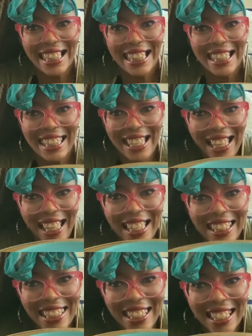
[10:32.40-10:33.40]
Yeah, are
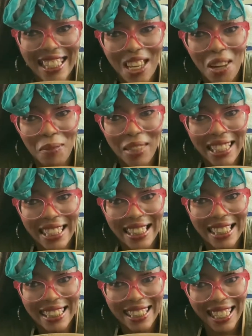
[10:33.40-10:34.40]
you gonna come eat?
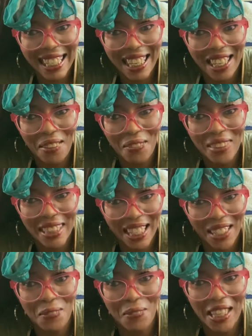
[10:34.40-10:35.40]
You gonna come? You
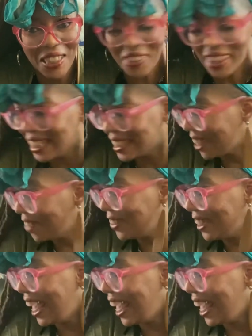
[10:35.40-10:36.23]
gonna come out for Thanksgiving?